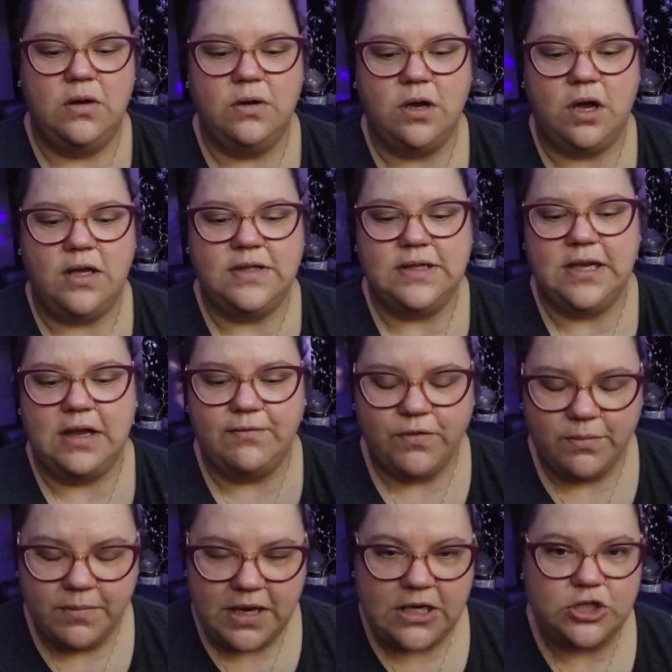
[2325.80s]
causing
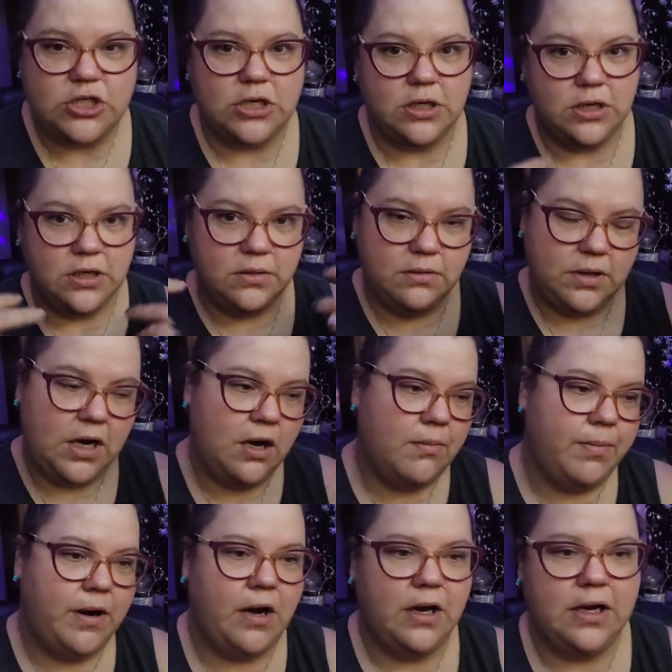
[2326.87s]
inflammation and air
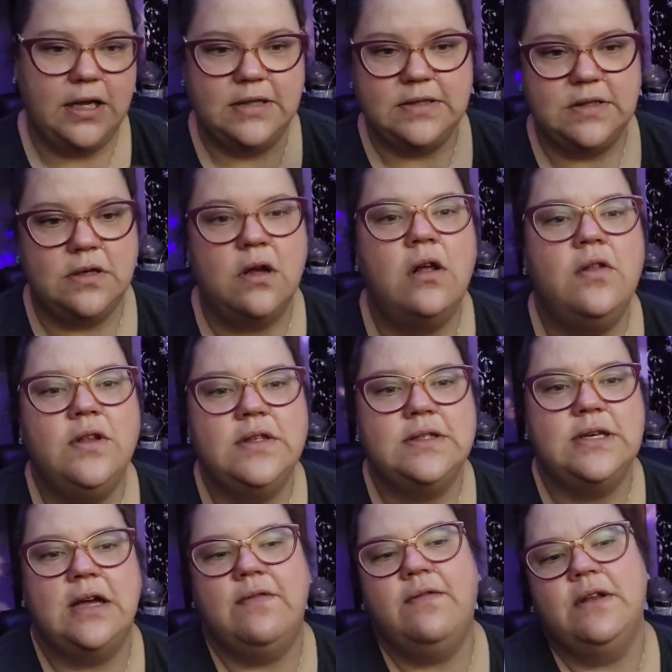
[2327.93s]
pockets and all this
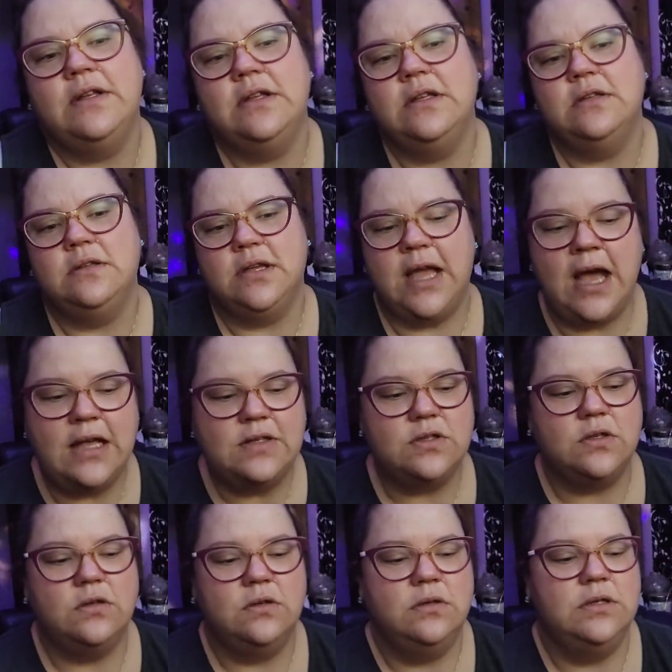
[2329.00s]
stuff, and then
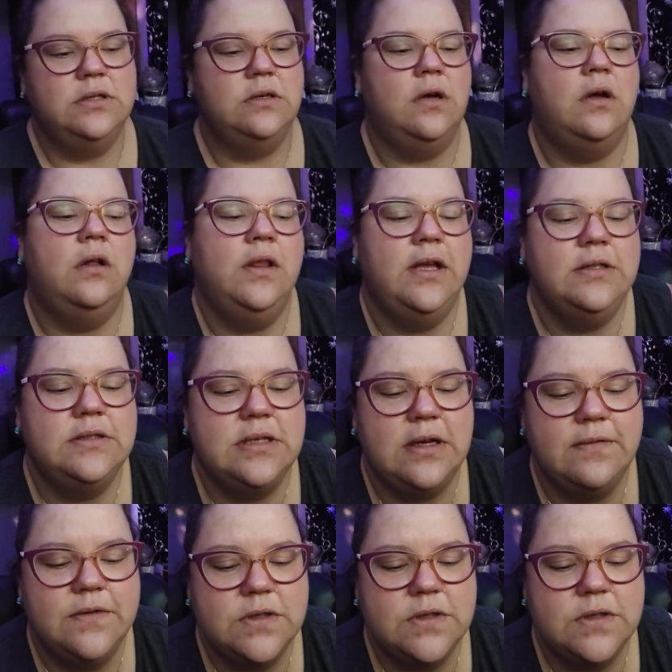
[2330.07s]
gastro and all that stuff.